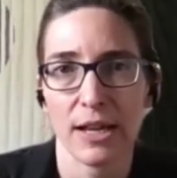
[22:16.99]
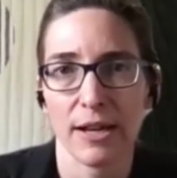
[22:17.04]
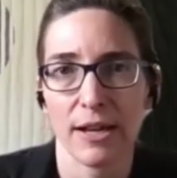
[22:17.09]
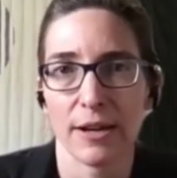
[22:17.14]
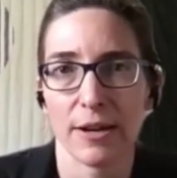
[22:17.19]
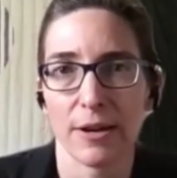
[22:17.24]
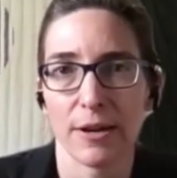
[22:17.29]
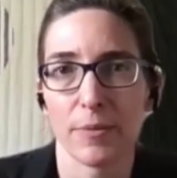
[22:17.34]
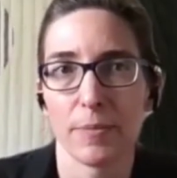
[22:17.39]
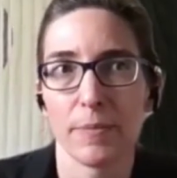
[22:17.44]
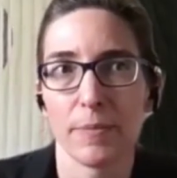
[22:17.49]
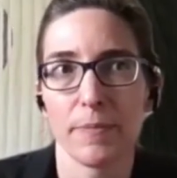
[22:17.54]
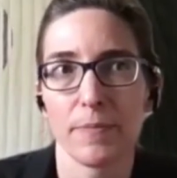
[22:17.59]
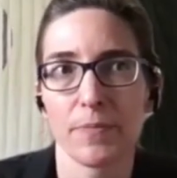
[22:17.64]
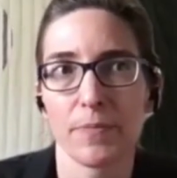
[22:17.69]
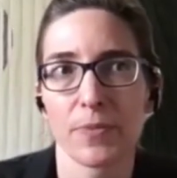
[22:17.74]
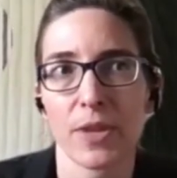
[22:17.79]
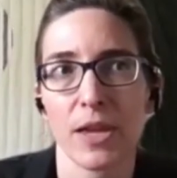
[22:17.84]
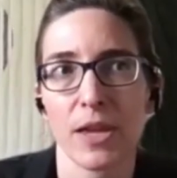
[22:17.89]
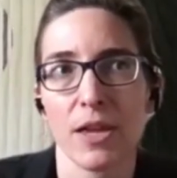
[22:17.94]
Um,
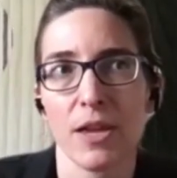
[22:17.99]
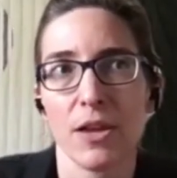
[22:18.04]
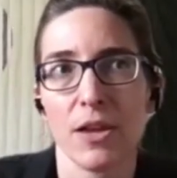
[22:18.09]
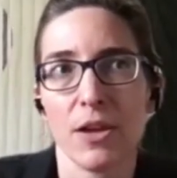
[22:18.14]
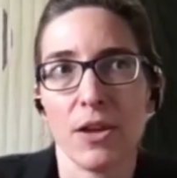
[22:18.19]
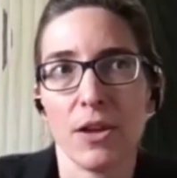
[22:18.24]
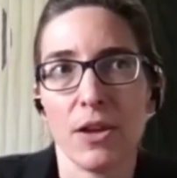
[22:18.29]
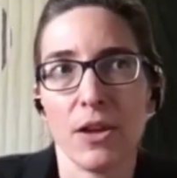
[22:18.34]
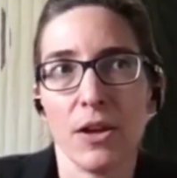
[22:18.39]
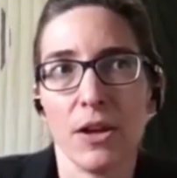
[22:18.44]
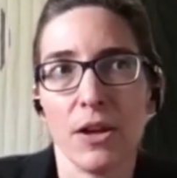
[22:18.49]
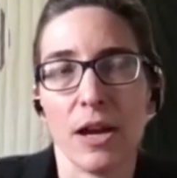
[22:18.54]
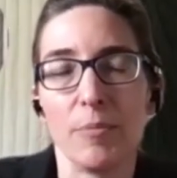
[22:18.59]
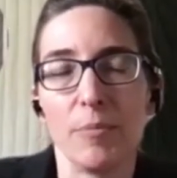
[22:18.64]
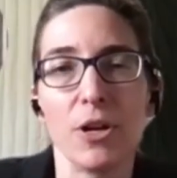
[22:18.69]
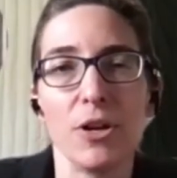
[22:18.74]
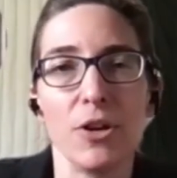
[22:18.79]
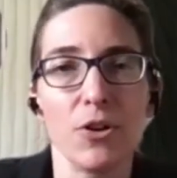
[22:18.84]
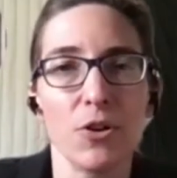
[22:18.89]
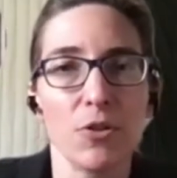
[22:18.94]
I'm
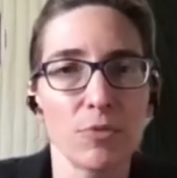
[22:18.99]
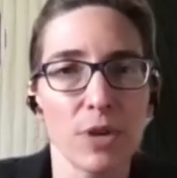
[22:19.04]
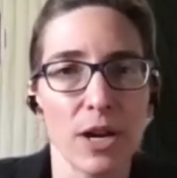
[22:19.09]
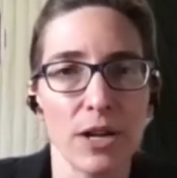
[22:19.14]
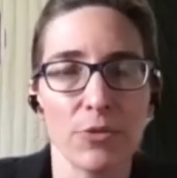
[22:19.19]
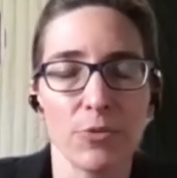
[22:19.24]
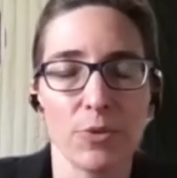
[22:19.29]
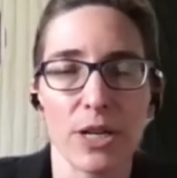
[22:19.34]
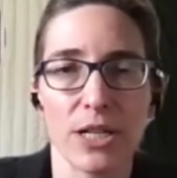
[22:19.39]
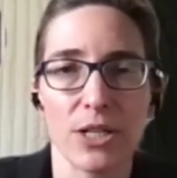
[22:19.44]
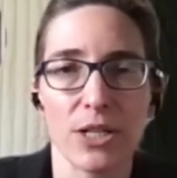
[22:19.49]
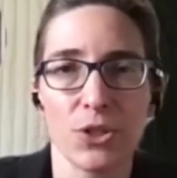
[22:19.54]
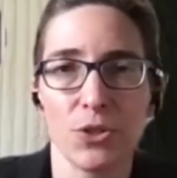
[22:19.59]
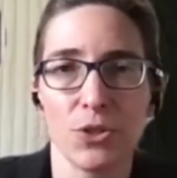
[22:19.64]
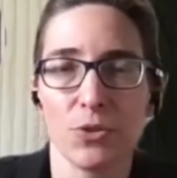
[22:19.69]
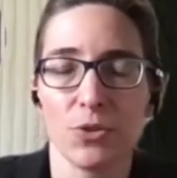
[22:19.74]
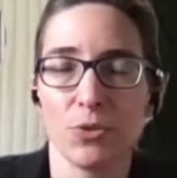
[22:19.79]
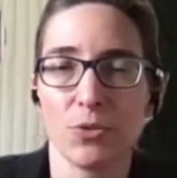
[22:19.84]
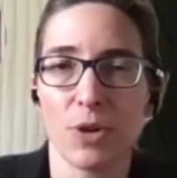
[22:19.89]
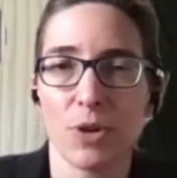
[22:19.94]
going to go right away
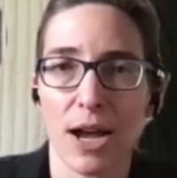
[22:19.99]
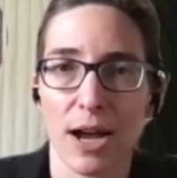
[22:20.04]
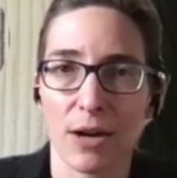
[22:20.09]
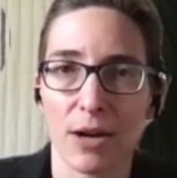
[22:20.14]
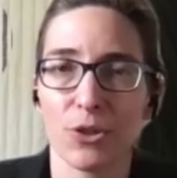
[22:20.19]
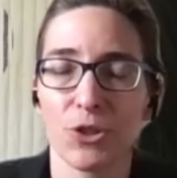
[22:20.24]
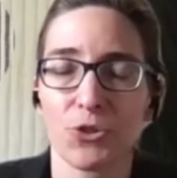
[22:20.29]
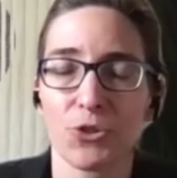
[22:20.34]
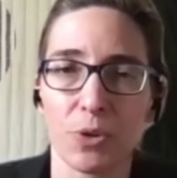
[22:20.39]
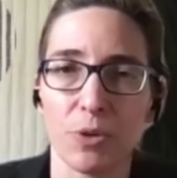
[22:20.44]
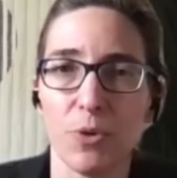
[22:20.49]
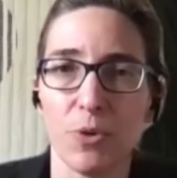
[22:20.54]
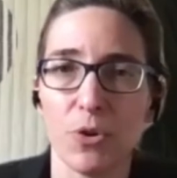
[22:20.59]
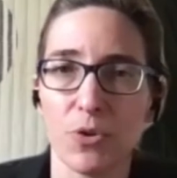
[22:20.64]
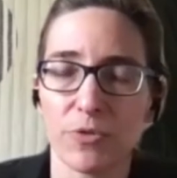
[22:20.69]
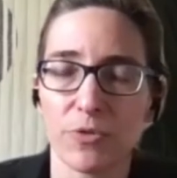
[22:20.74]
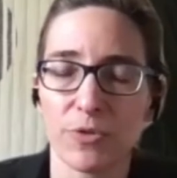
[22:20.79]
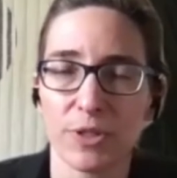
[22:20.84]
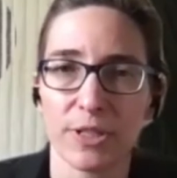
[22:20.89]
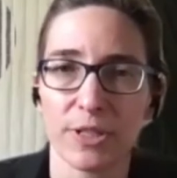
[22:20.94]
to how to
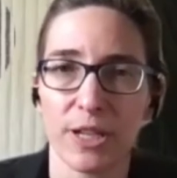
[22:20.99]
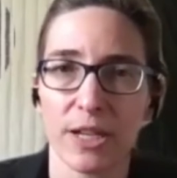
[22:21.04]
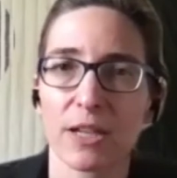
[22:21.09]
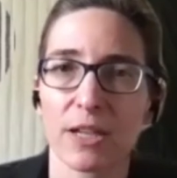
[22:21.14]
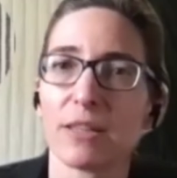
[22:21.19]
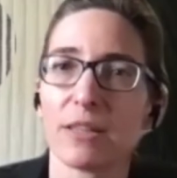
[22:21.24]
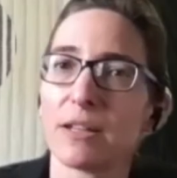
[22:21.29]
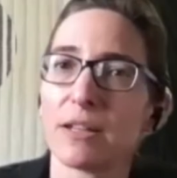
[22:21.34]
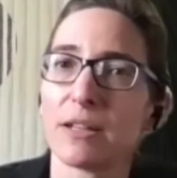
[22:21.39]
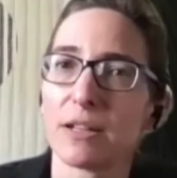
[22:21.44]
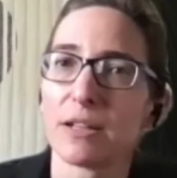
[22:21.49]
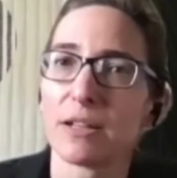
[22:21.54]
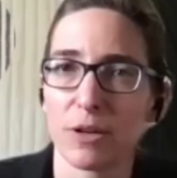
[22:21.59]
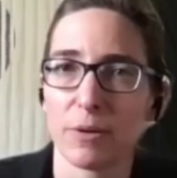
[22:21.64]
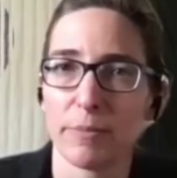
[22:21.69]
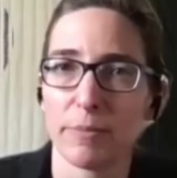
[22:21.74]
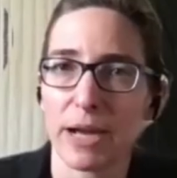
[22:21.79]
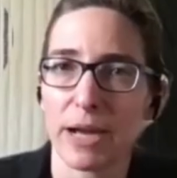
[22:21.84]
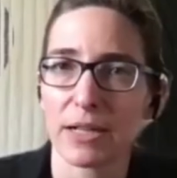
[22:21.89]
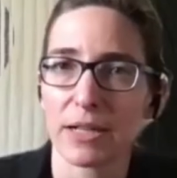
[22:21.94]
remove the tick, and then I'll come
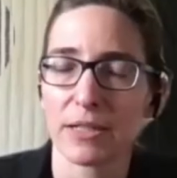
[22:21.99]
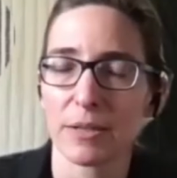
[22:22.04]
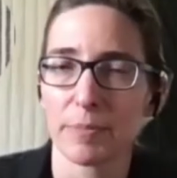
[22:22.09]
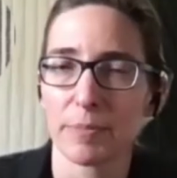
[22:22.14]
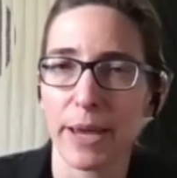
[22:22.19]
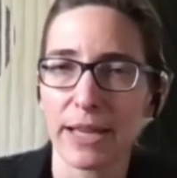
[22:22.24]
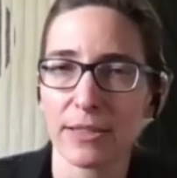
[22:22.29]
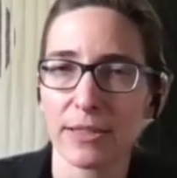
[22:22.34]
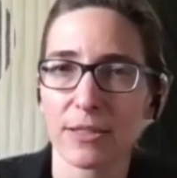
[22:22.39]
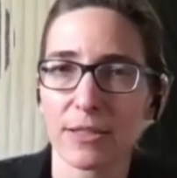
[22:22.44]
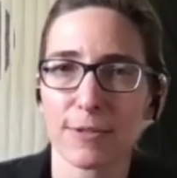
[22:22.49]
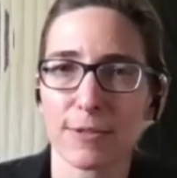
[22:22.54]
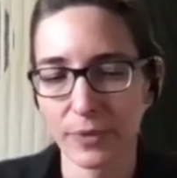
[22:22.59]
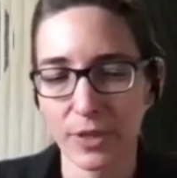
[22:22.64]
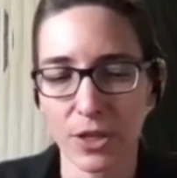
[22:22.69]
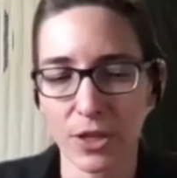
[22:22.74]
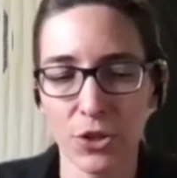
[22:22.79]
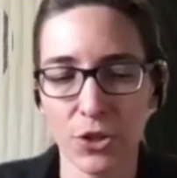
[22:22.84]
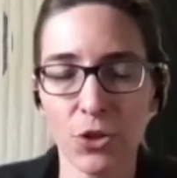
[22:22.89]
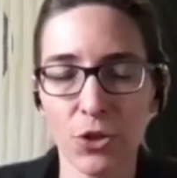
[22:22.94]
back to pets. Okay.
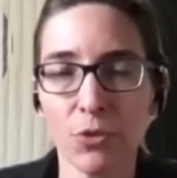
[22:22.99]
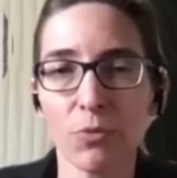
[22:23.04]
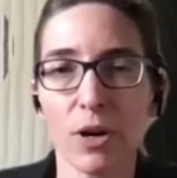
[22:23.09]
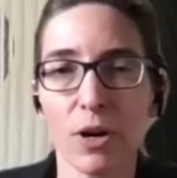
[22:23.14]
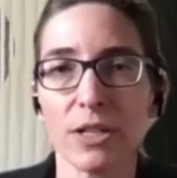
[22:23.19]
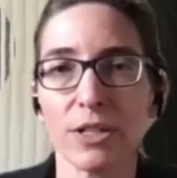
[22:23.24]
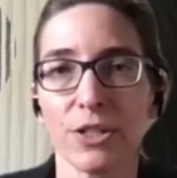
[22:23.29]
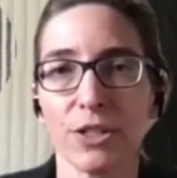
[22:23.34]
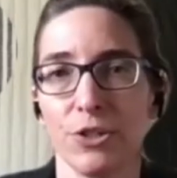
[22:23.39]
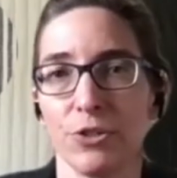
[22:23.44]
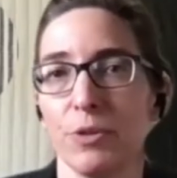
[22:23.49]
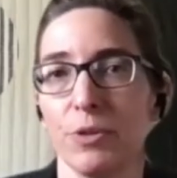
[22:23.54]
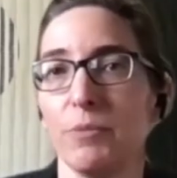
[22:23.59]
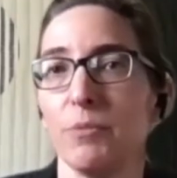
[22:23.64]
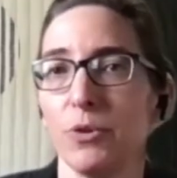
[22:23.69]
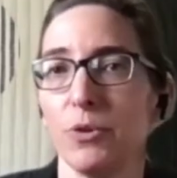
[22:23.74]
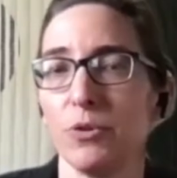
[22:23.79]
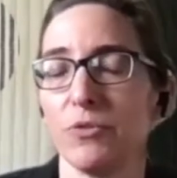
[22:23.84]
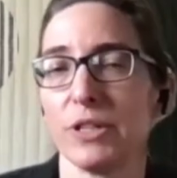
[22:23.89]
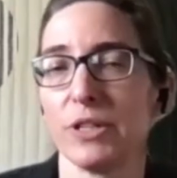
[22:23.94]
You want to
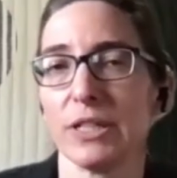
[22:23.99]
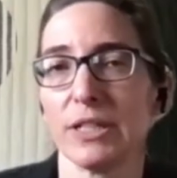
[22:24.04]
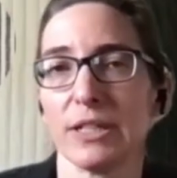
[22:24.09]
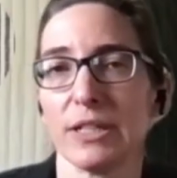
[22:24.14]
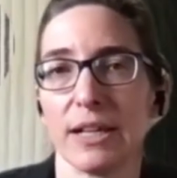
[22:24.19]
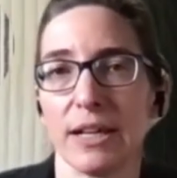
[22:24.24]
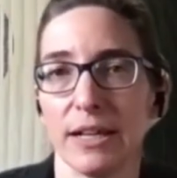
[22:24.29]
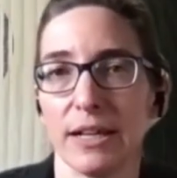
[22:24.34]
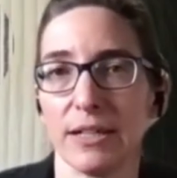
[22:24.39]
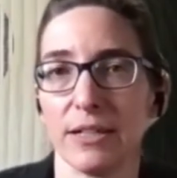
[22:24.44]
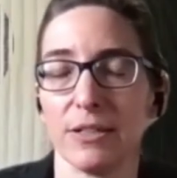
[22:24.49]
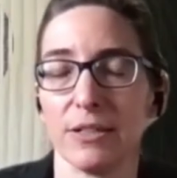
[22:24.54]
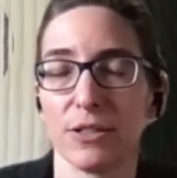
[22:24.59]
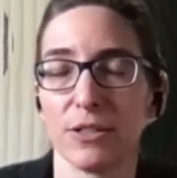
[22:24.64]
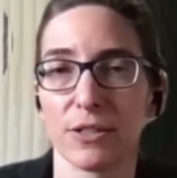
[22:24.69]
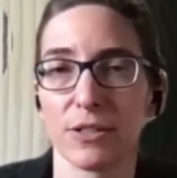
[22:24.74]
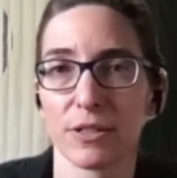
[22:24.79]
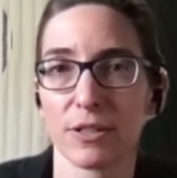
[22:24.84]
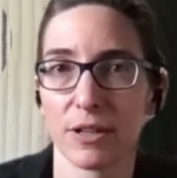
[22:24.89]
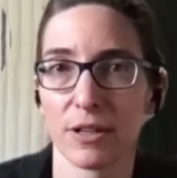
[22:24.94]
remove it
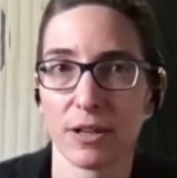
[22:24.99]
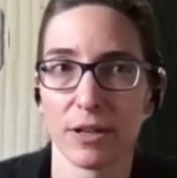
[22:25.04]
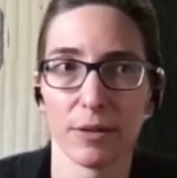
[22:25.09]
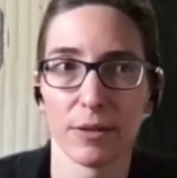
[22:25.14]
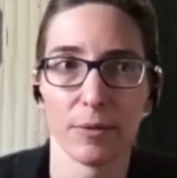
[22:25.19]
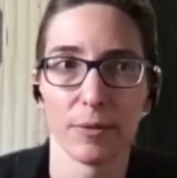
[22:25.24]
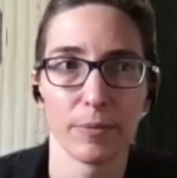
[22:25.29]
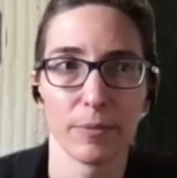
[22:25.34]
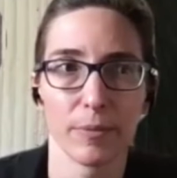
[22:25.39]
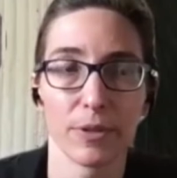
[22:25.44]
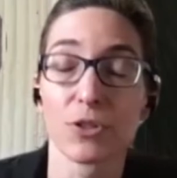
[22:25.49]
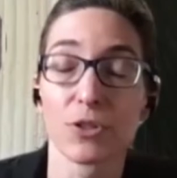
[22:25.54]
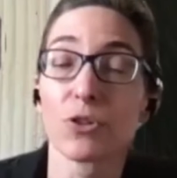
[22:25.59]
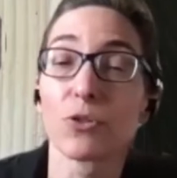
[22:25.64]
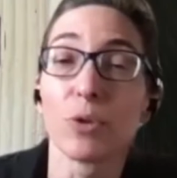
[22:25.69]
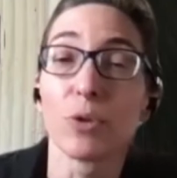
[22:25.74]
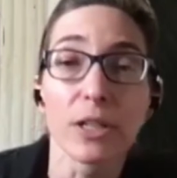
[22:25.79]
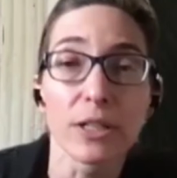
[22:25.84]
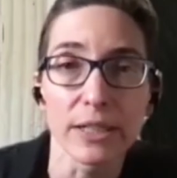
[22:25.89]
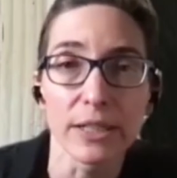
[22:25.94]
as um, as
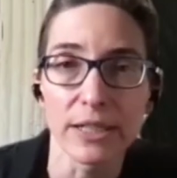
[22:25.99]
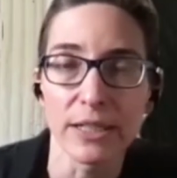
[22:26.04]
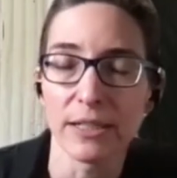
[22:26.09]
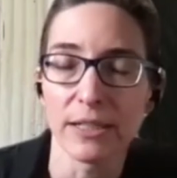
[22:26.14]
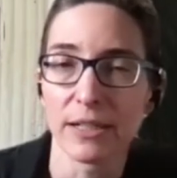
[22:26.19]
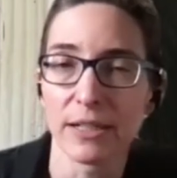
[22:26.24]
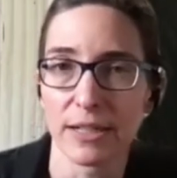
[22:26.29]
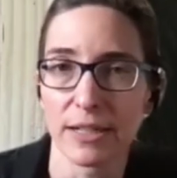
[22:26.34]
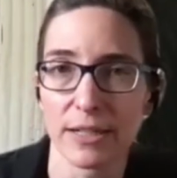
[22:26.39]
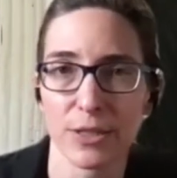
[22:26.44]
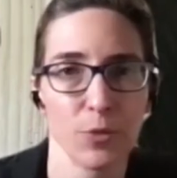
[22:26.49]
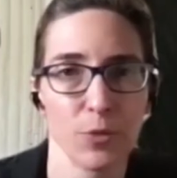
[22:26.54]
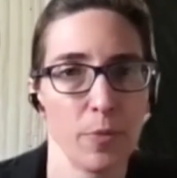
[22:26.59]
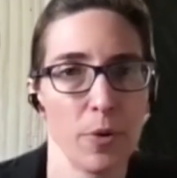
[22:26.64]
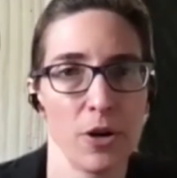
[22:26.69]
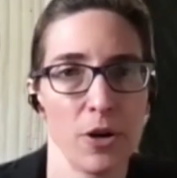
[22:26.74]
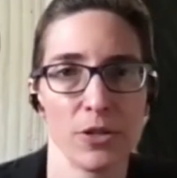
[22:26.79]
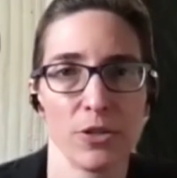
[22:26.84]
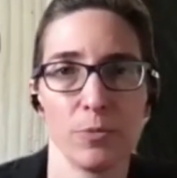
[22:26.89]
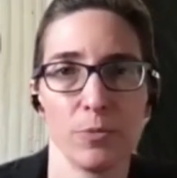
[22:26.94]
quickly as
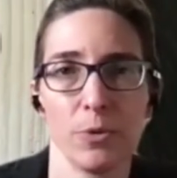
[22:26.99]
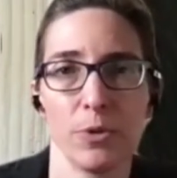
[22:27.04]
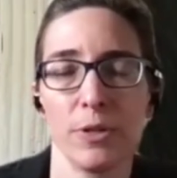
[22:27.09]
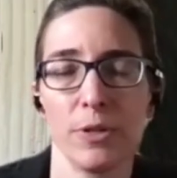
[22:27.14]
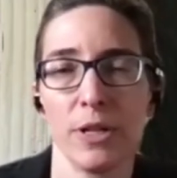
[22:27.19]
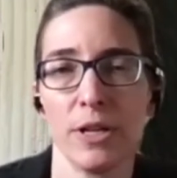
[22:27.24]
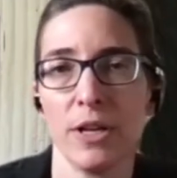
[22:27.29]
possible.